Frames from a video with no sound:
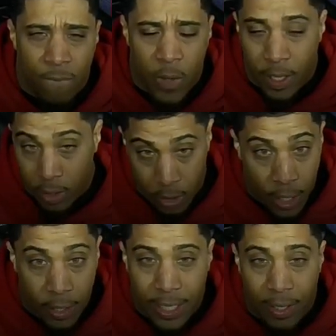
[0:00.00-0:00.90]
like,
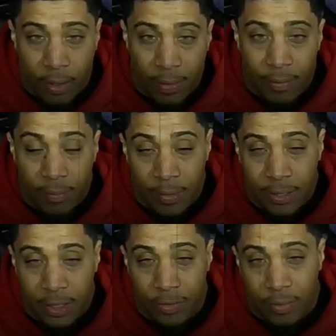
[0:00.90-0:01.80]
counting my
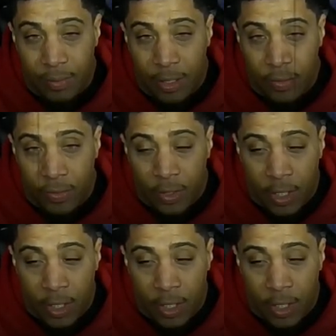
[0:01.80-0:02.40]
myself and my wife.